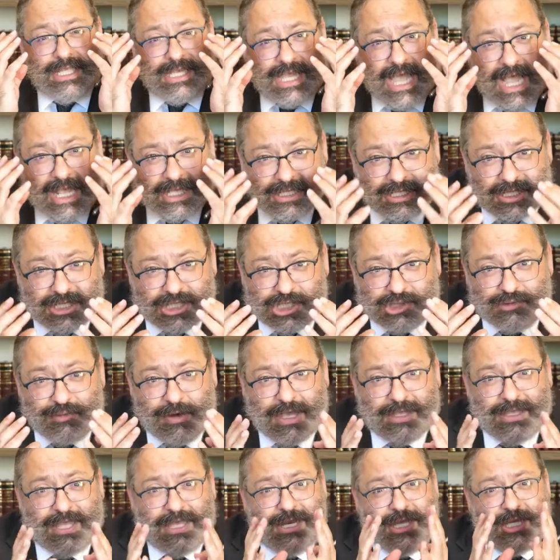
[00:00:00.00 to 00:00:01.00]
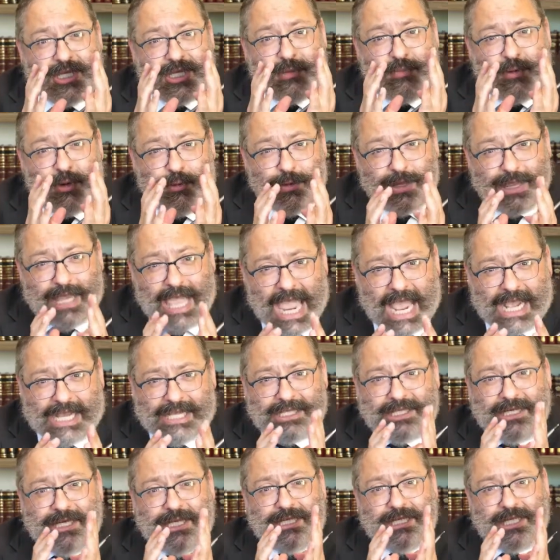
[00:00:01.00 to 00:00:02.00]
to concentrate. He needs to be
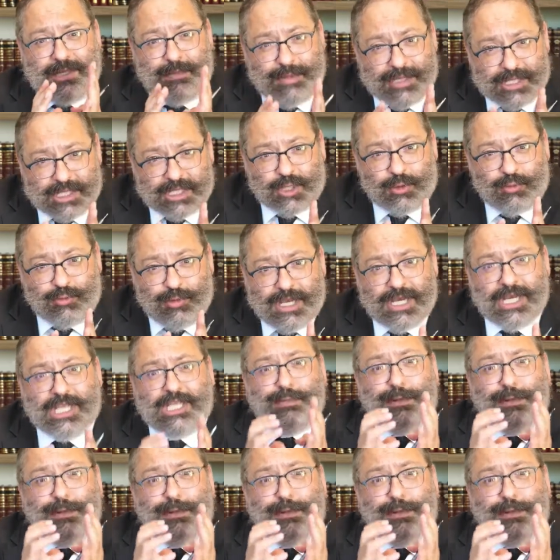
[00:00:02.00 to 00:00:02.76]
relaxed. He needs to be serene.